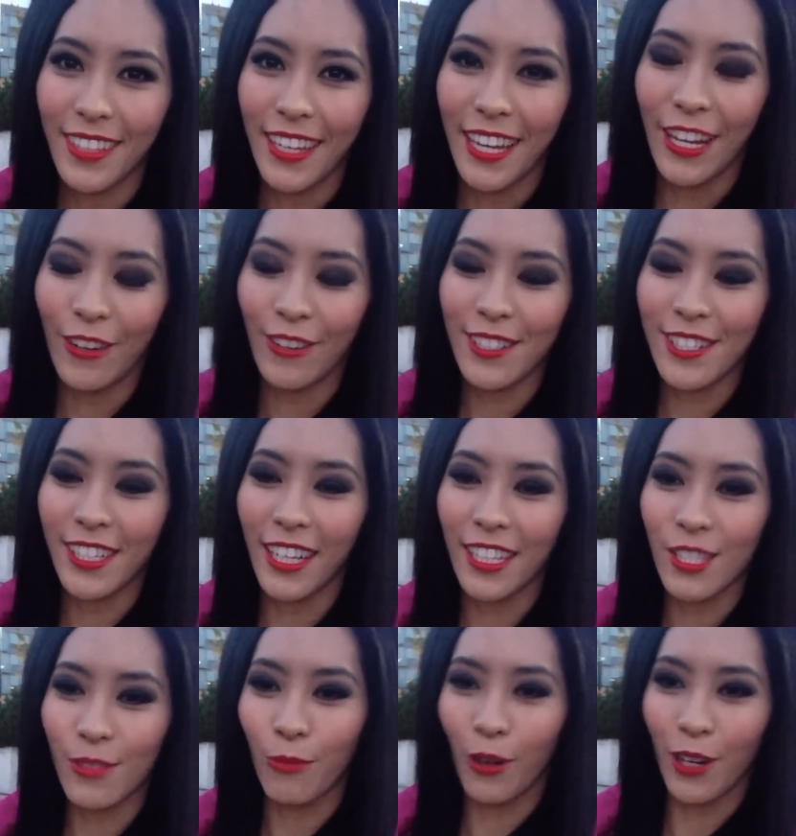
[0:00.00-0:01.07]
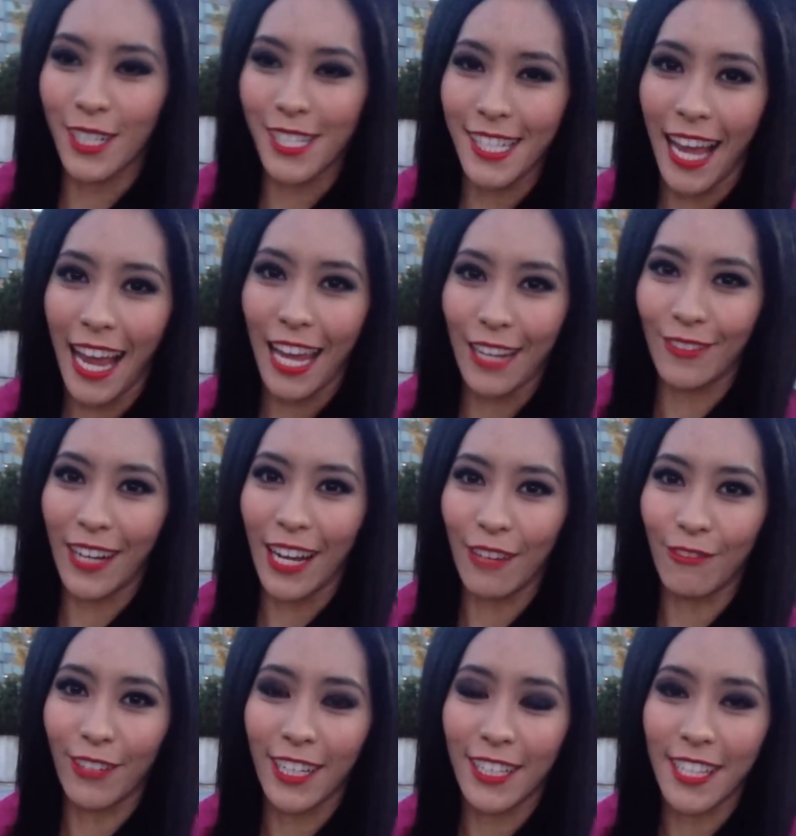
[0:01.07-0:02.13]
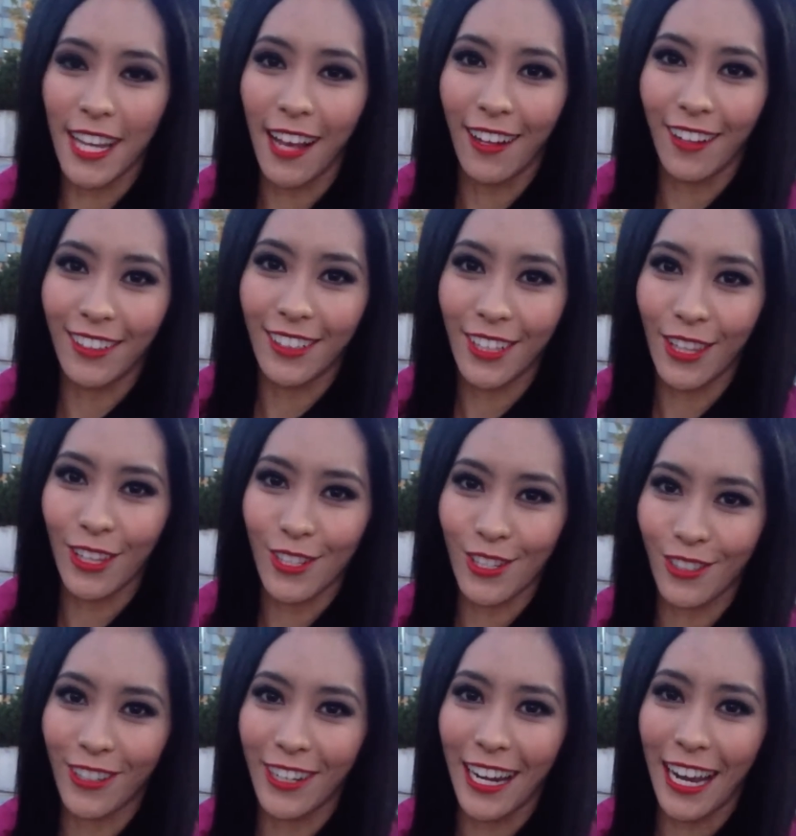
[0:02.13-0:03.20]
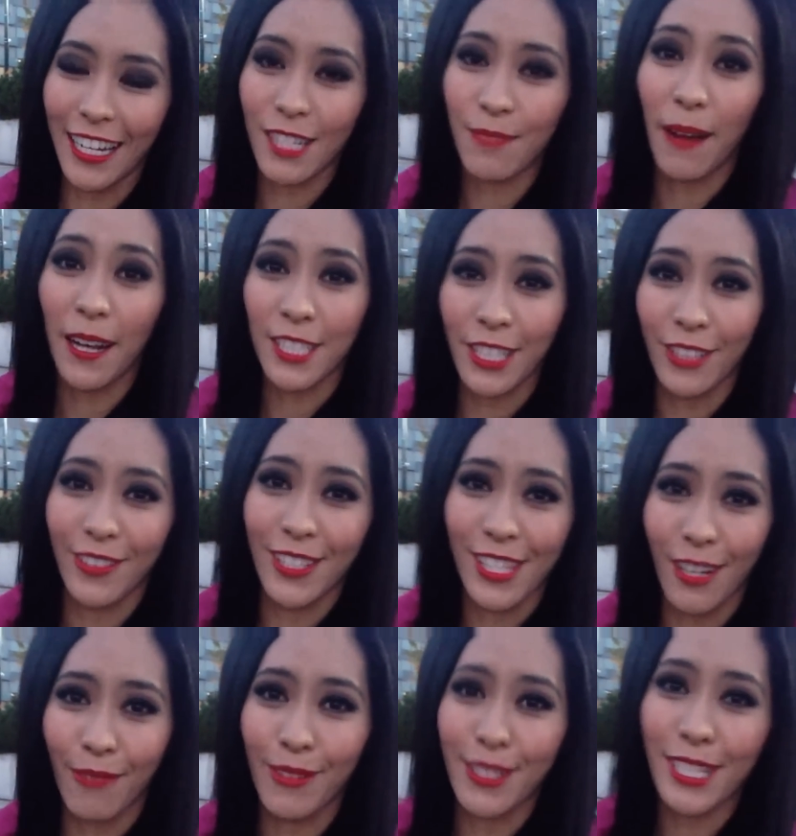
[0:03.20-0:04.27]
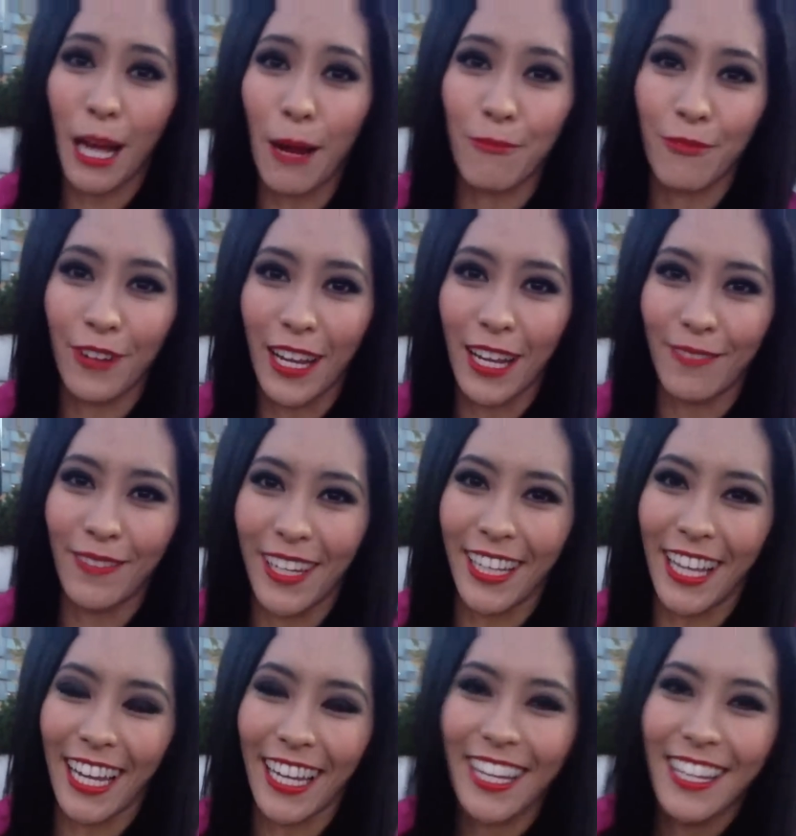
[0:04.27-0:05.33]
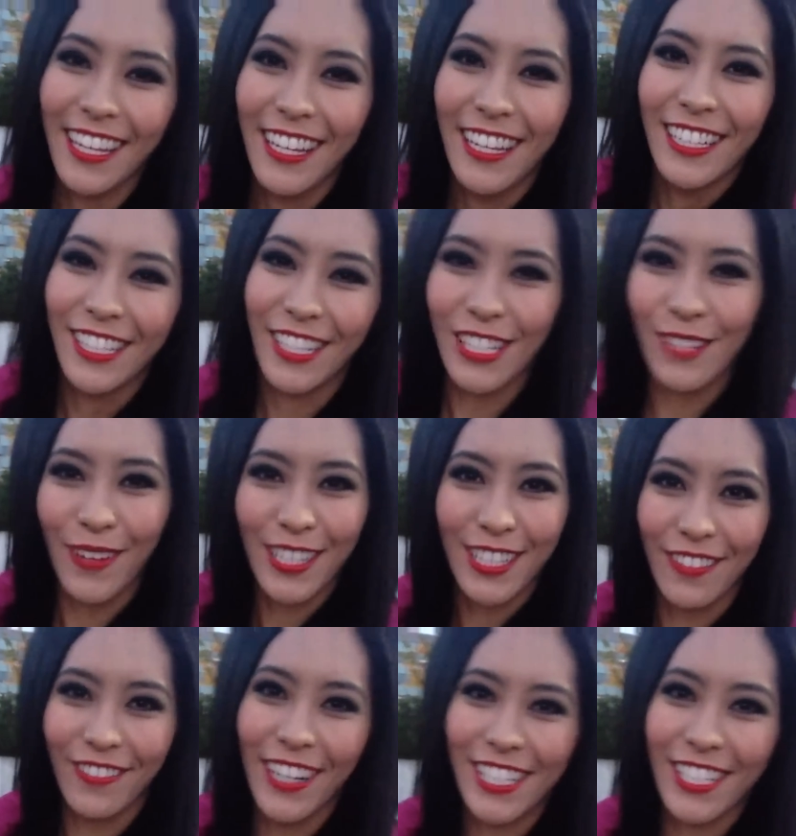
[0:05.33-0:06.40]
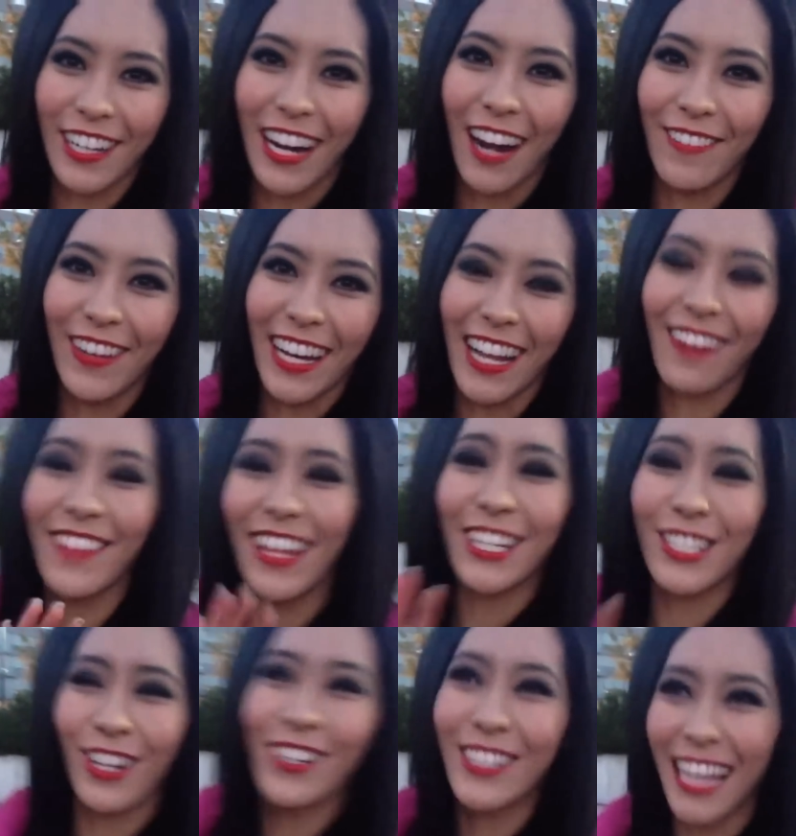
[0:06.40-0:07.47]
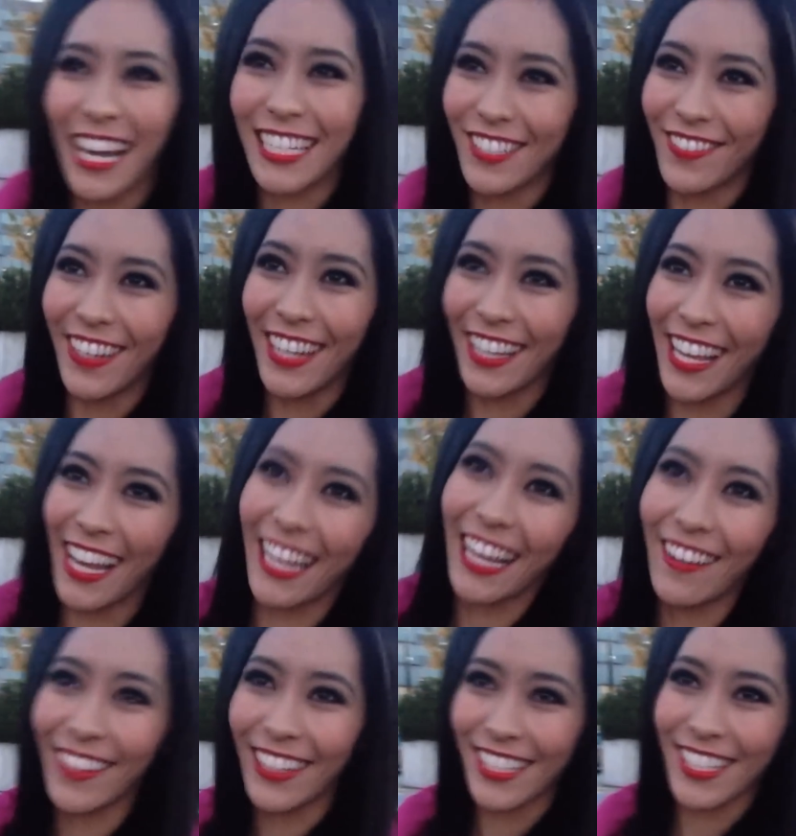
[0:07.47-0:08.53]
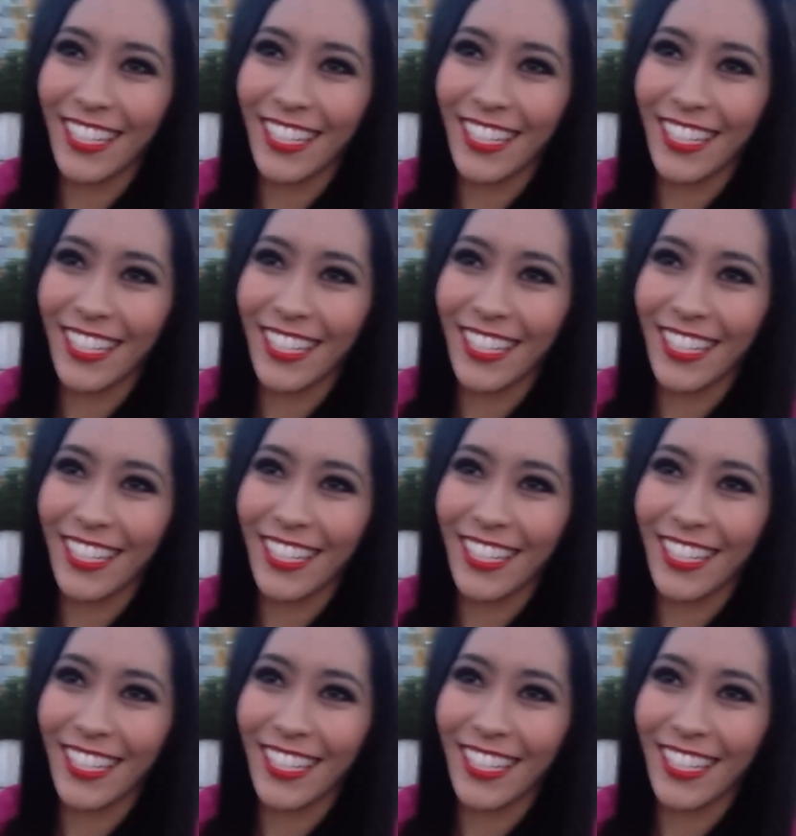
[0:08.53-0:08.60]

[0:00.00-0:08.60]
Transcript: it always gets more sad when I retell the story, and especially when someone's comforting me, like she was about to reach her arm out and I'm like, don't touch me, like I'm gonna